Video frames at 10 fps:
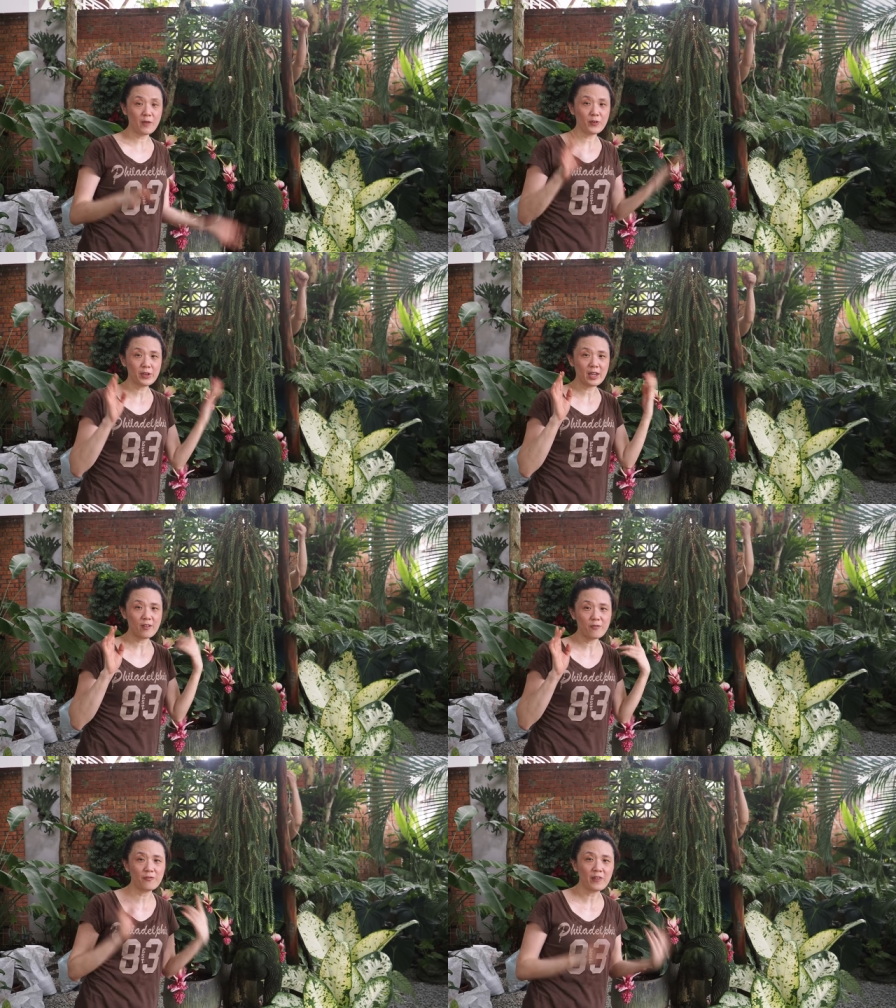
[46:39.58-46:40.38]
if you can
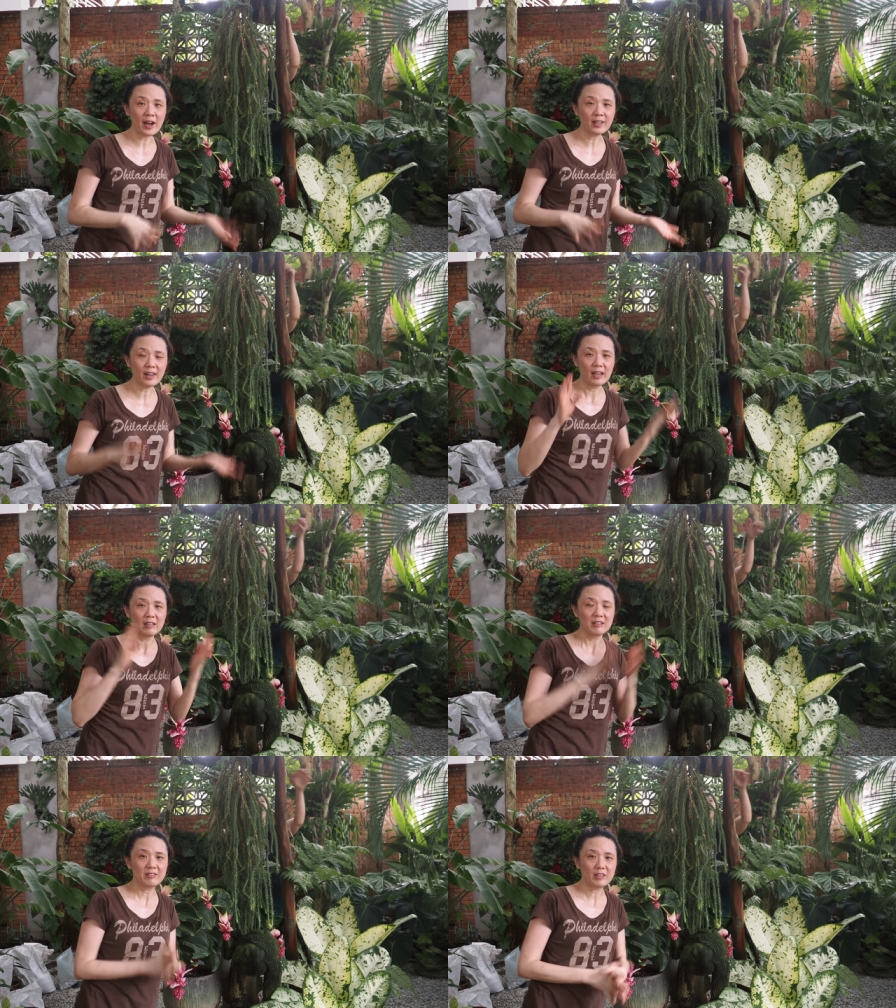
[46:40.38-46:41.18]
find
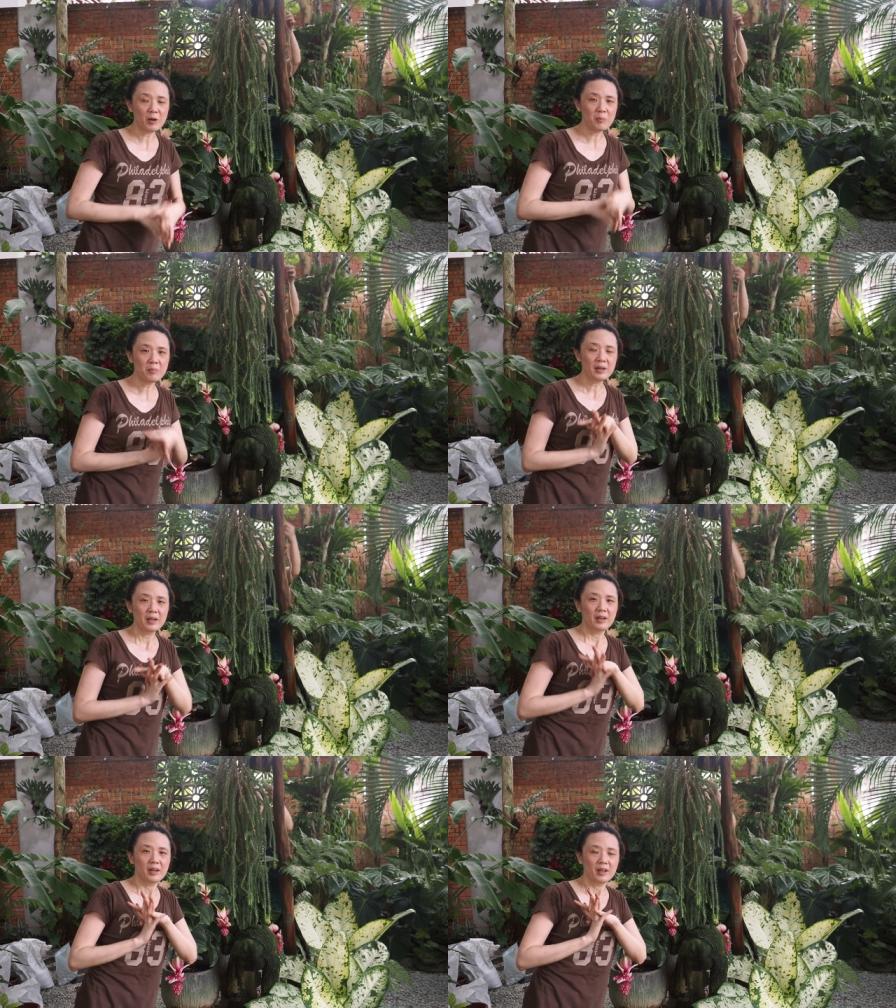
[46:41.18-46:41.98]
some
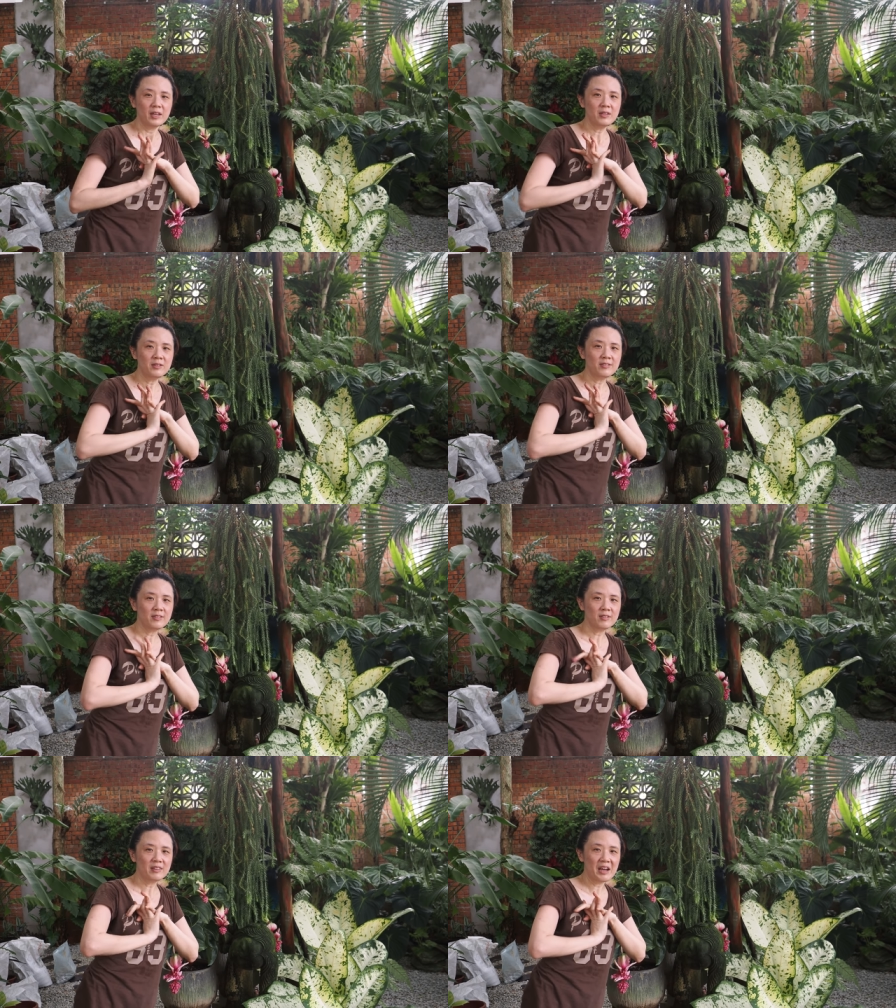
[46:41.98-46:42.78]

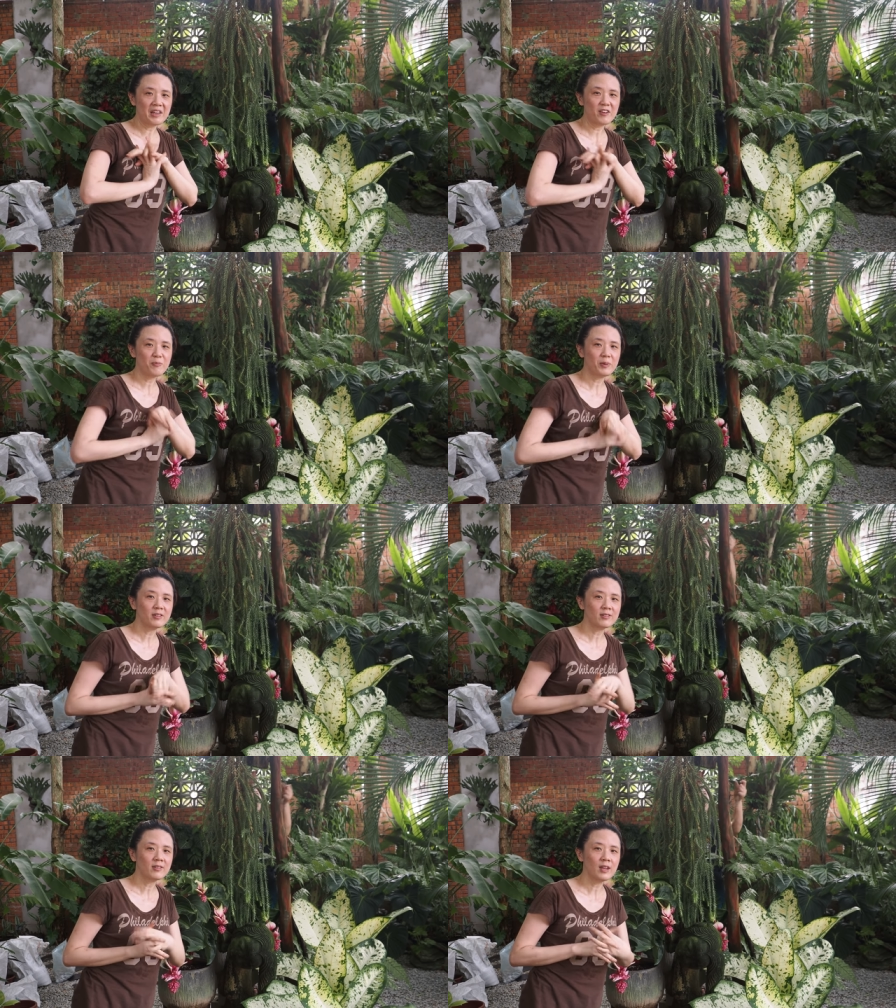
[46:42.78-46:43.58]
innocent, naive
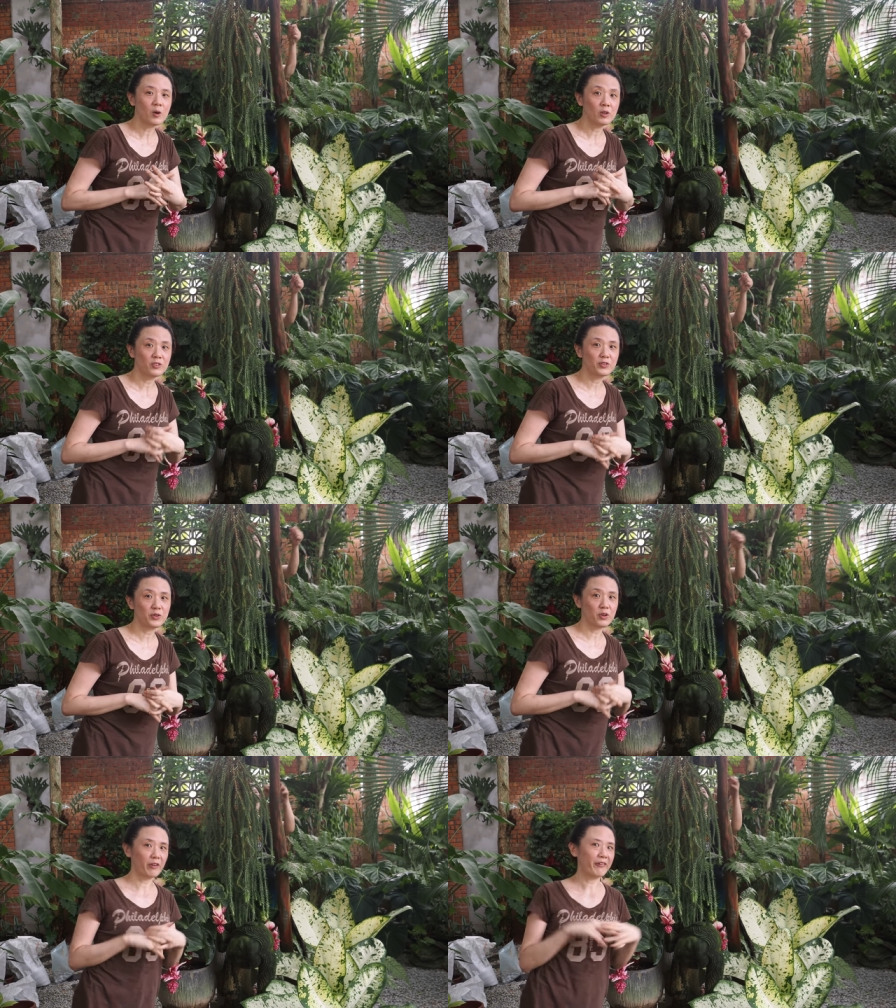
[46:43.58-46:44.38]
person that wants
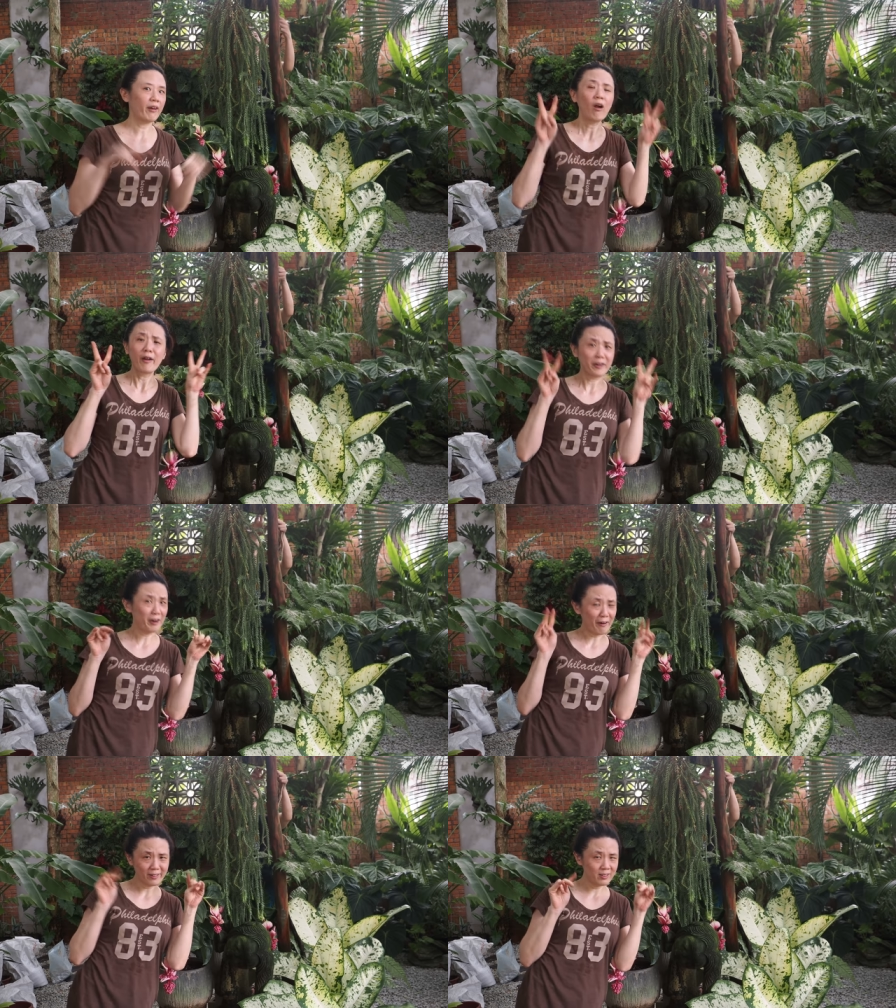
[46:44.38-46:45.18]
to learn
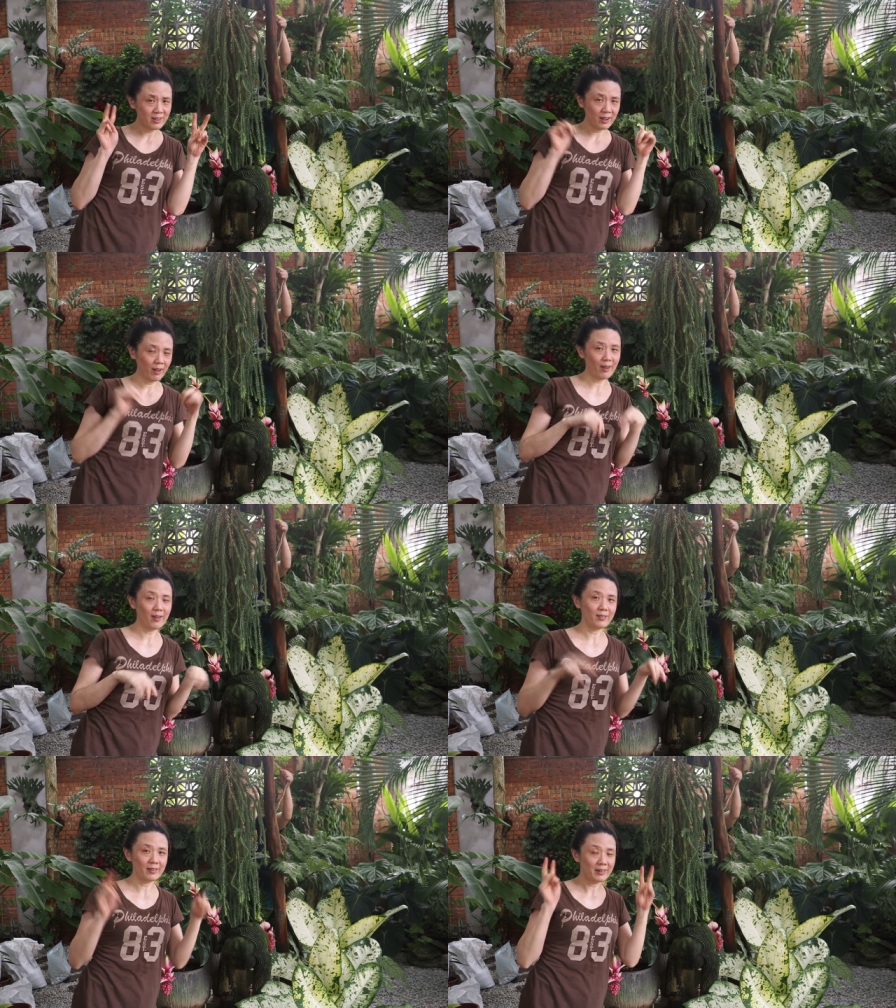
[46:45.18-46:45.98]
gardening
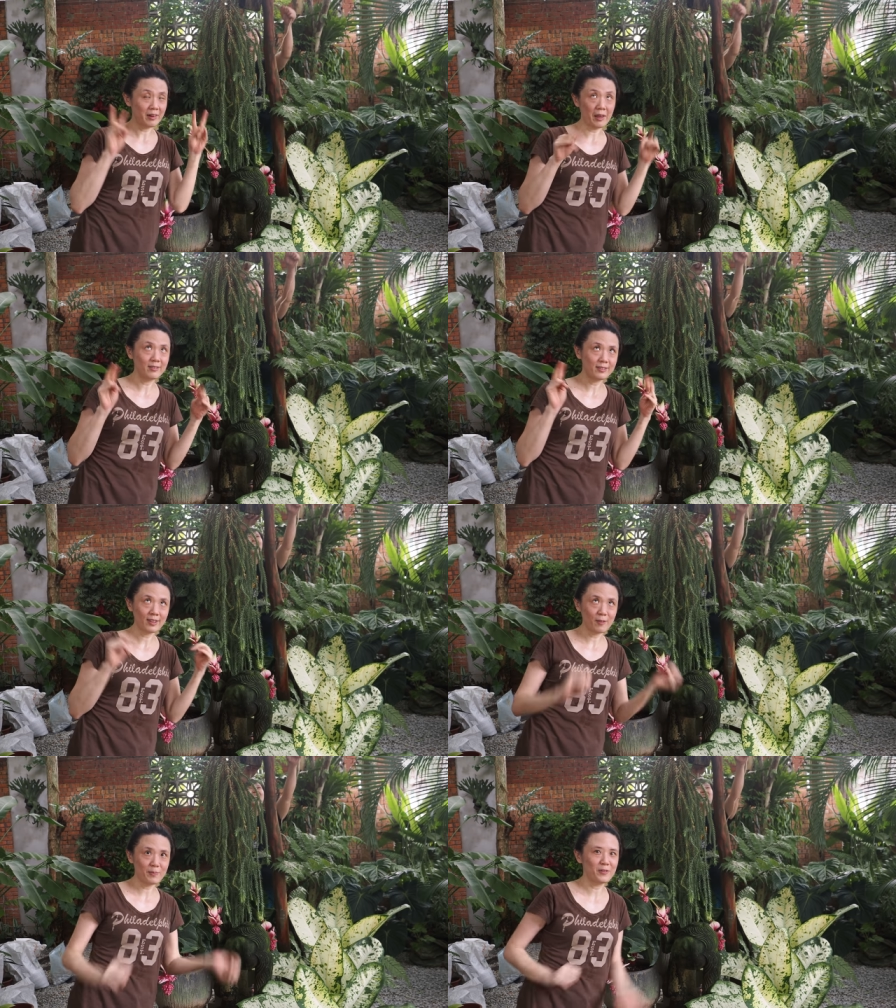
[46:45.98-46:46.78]
and
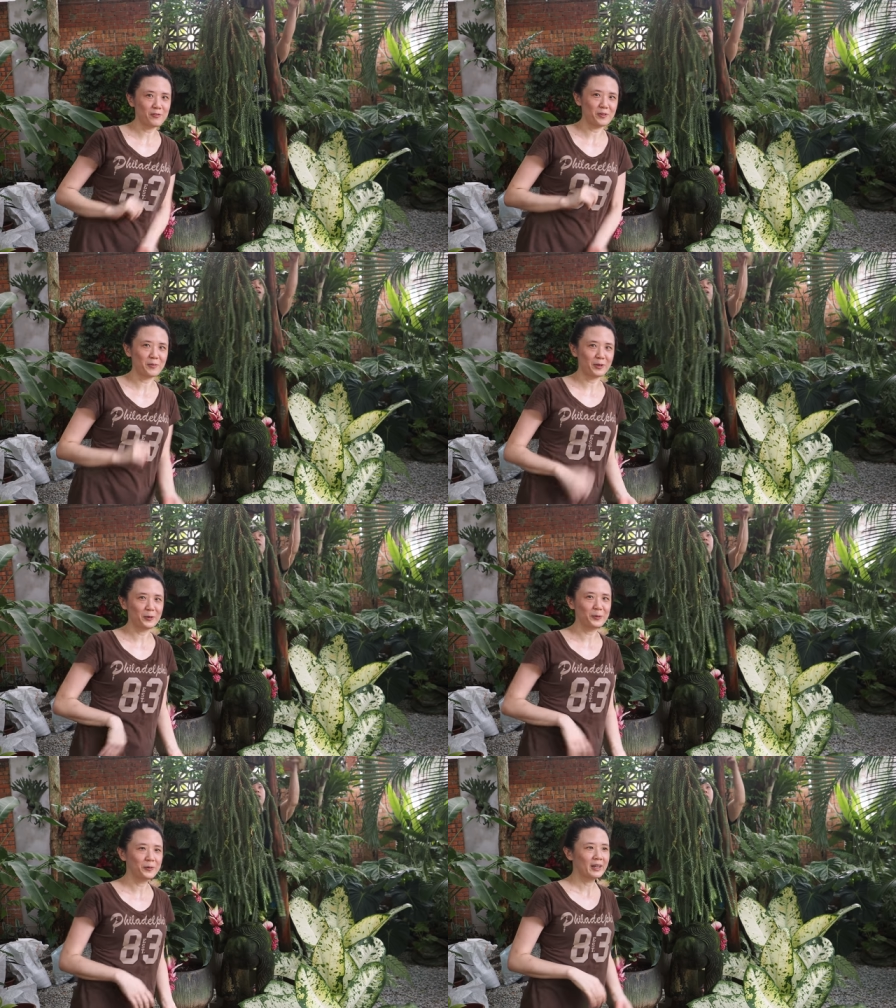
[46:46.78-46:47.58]
landscaping from
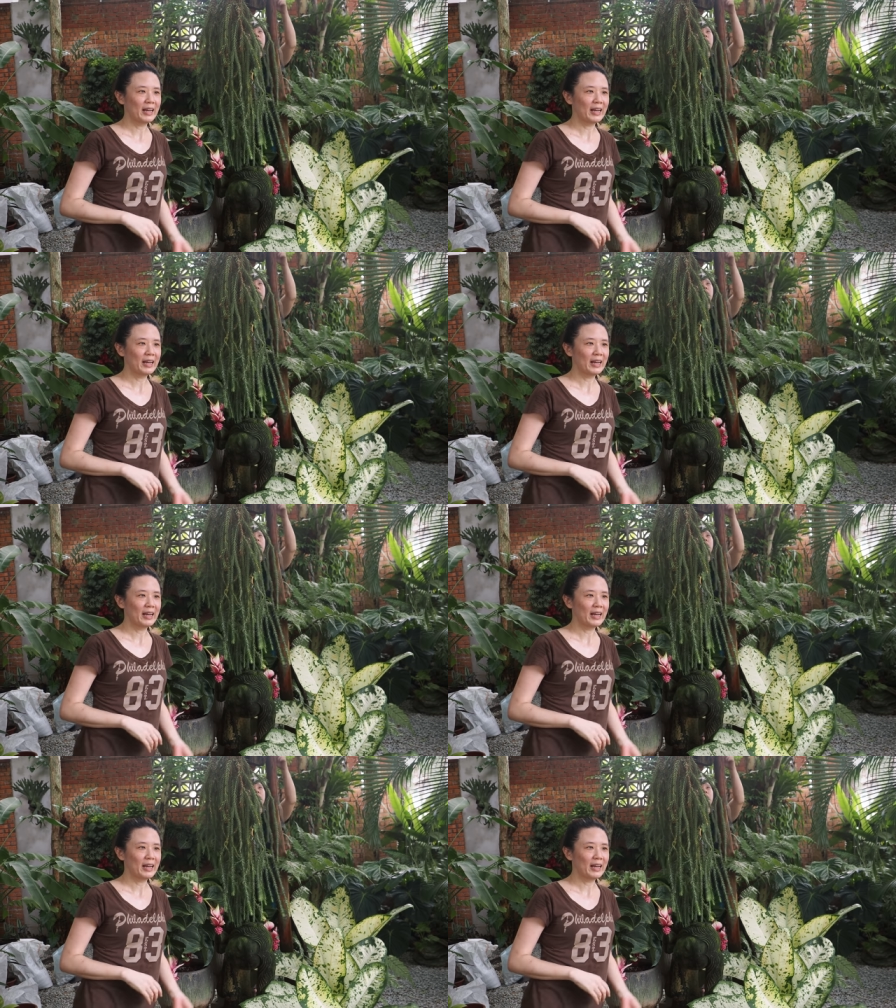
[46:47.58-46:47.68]
you,